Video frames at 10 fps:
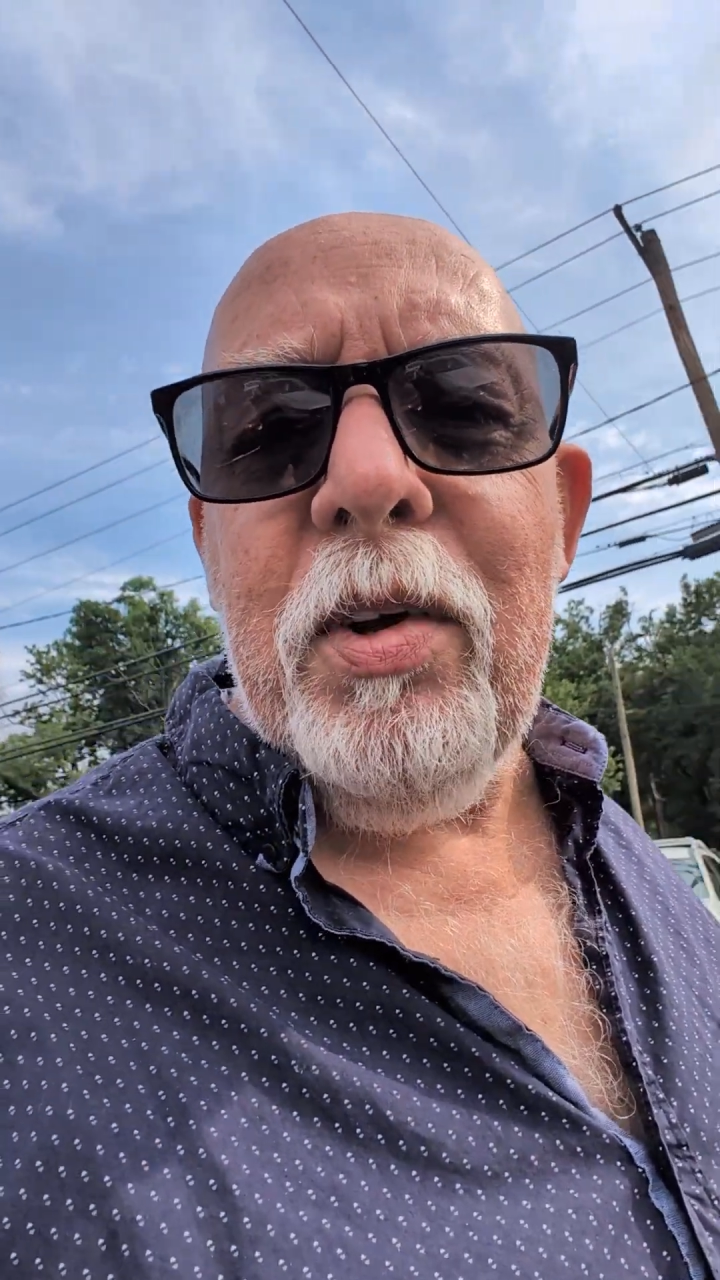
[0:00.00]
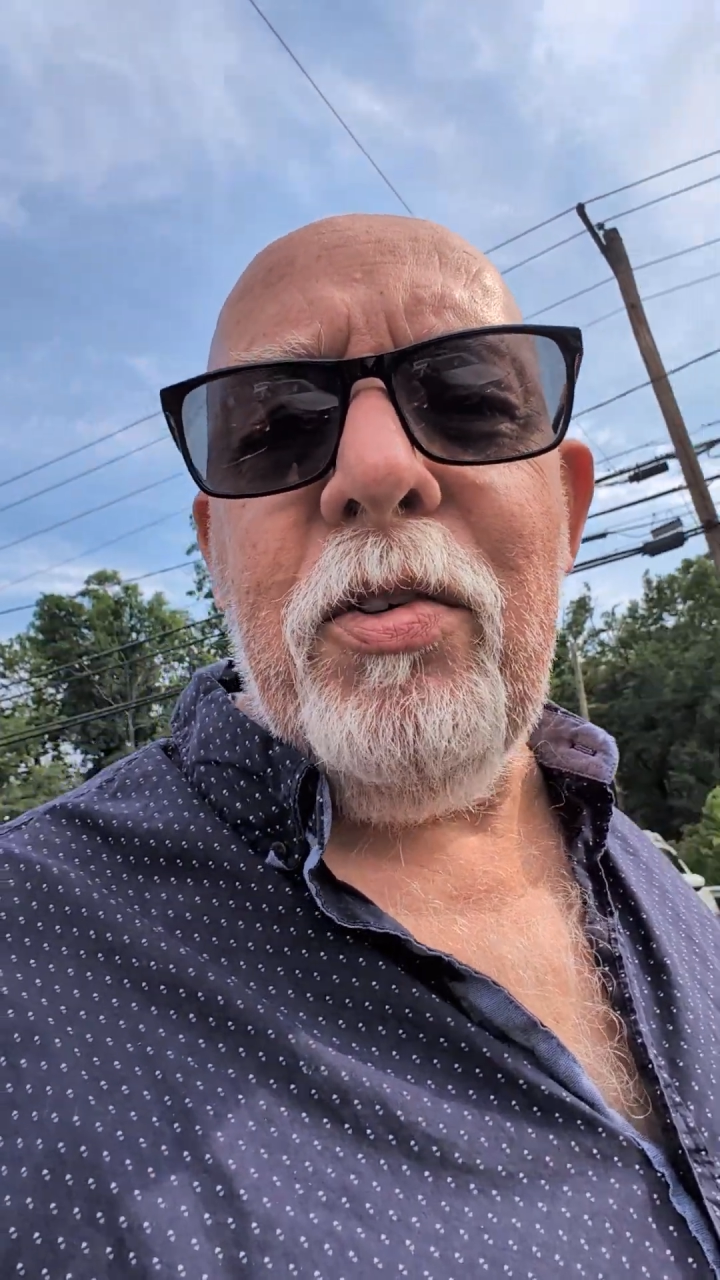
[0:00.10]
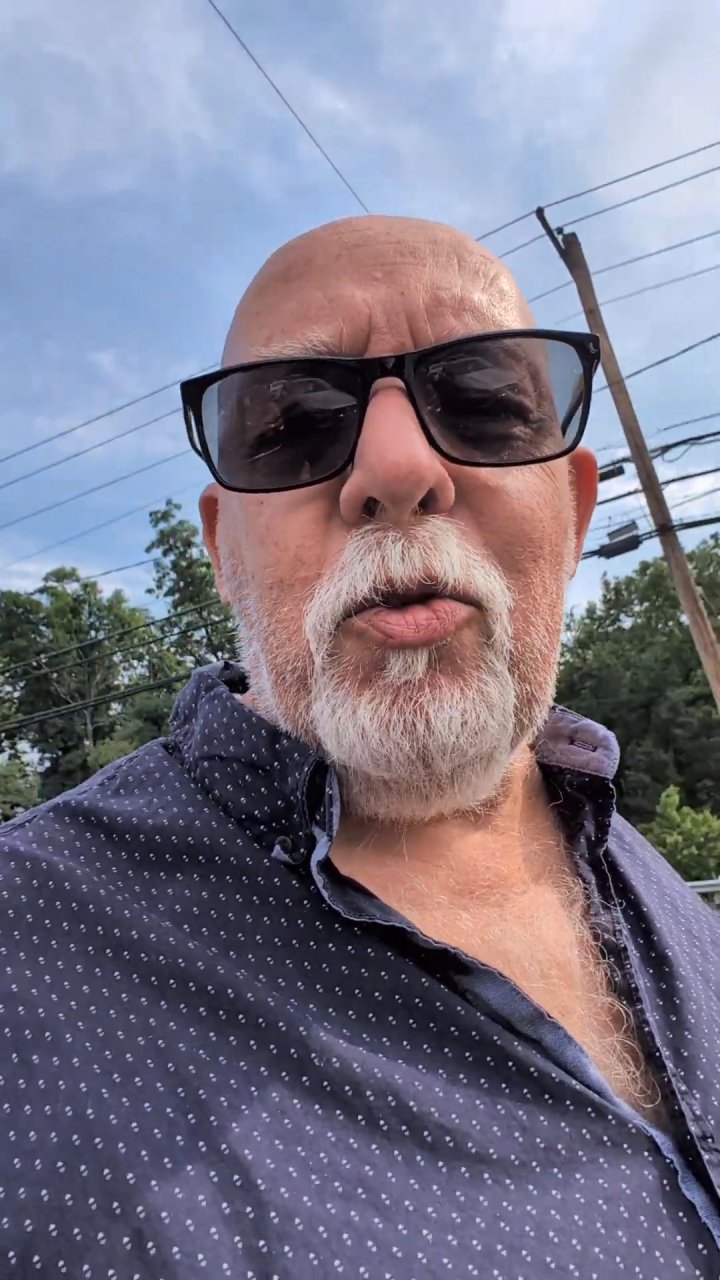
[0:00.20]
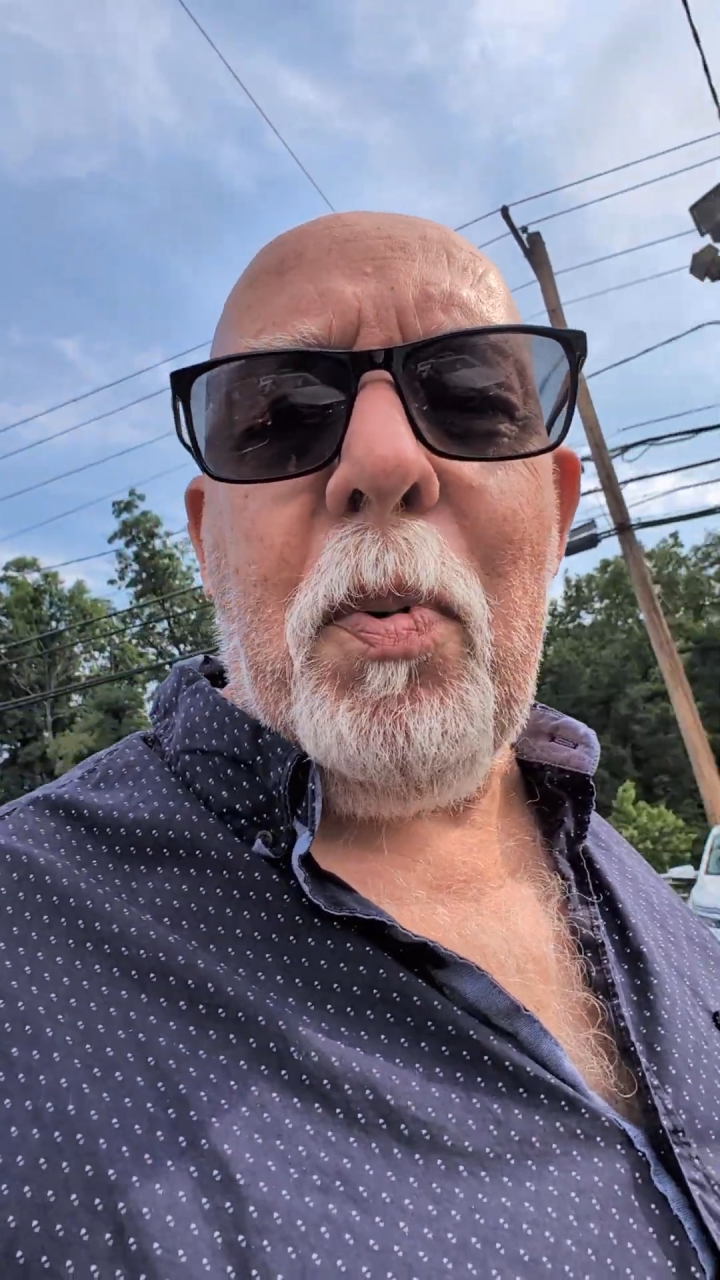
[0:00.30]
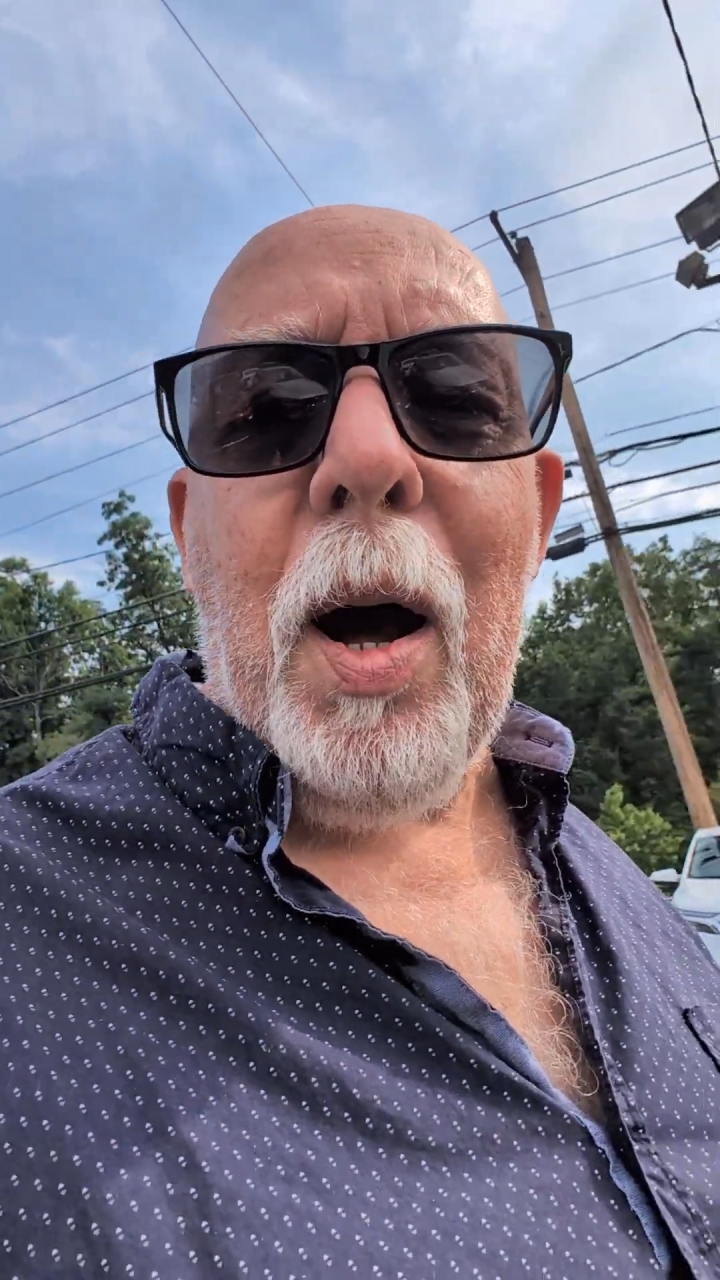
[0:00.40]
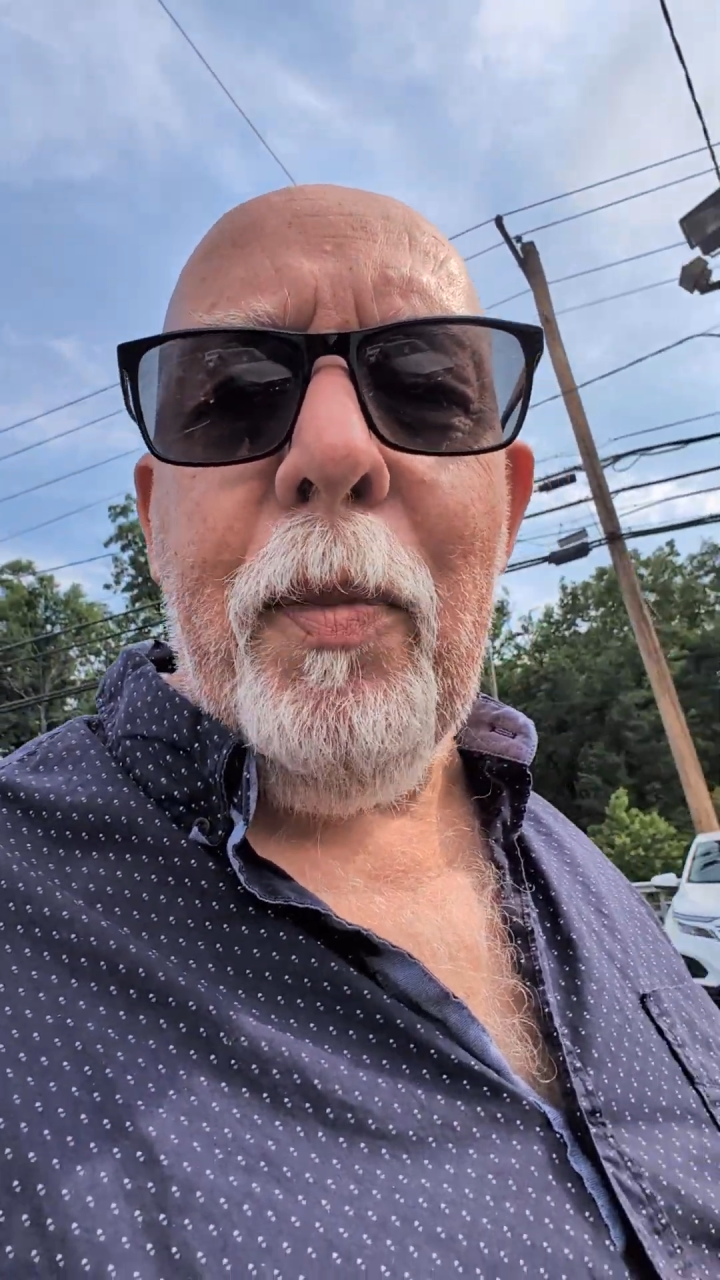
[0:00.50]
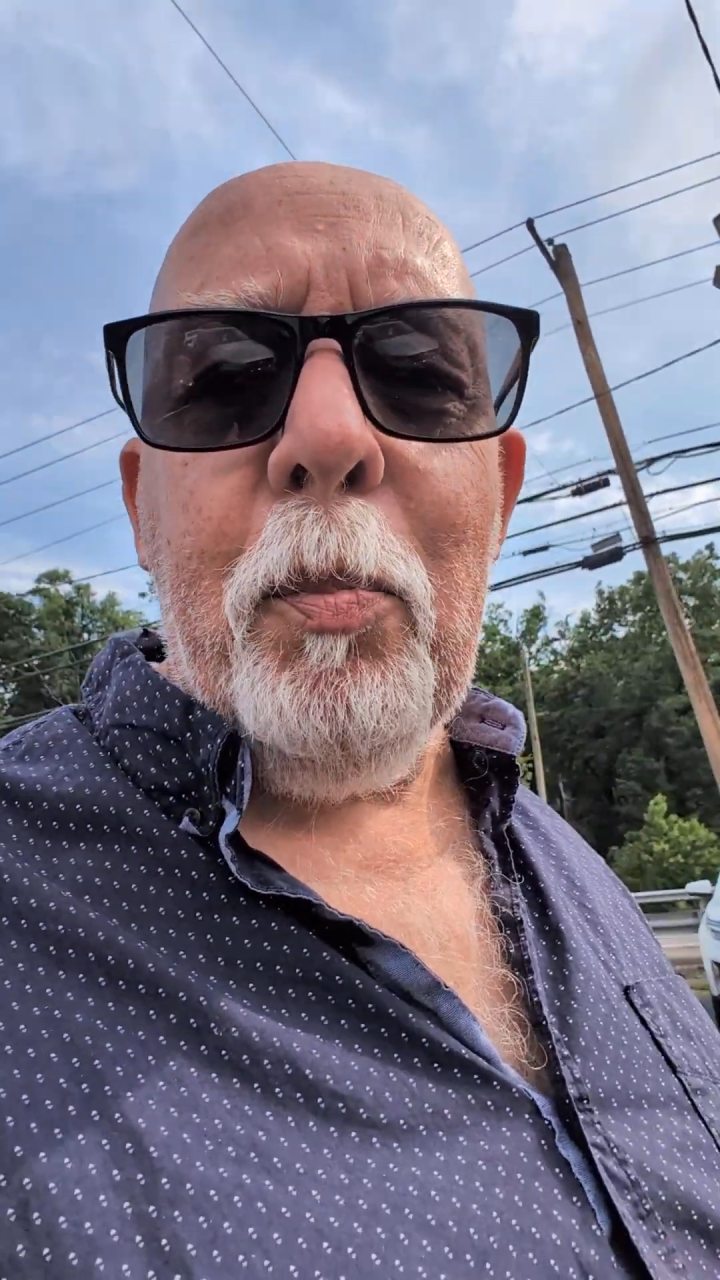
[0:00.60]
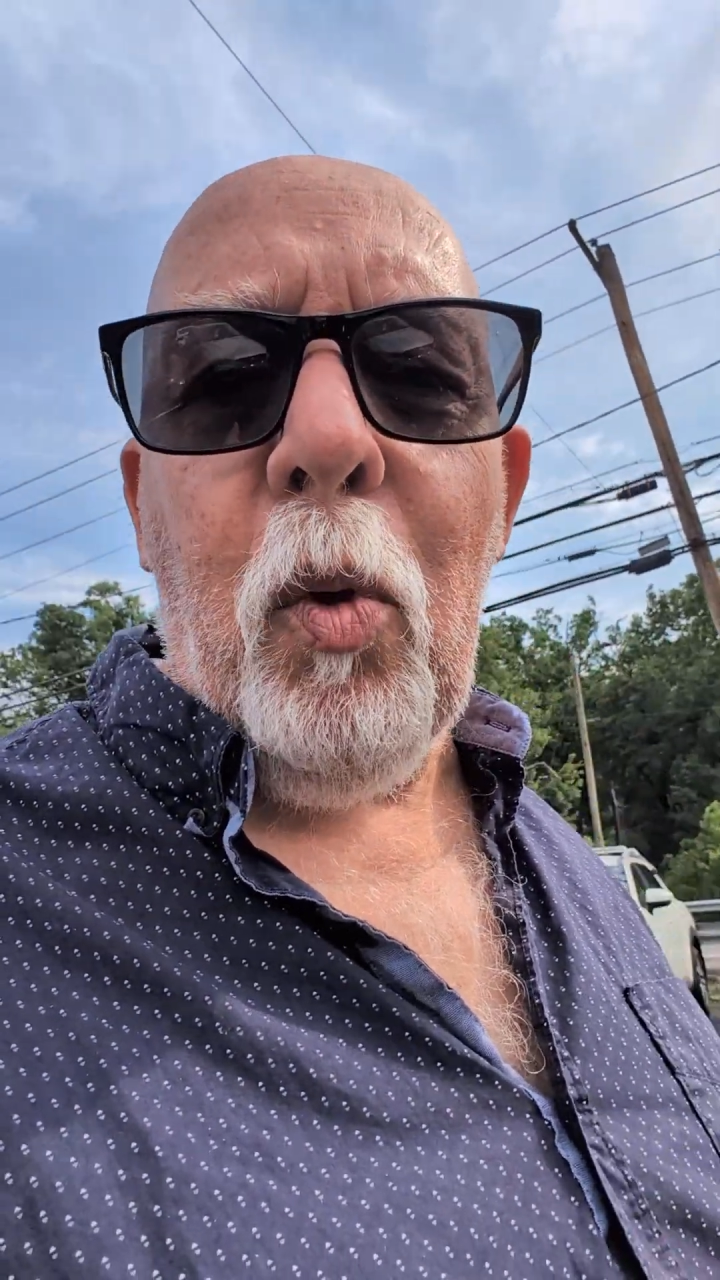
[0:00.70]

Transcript: This is Bob the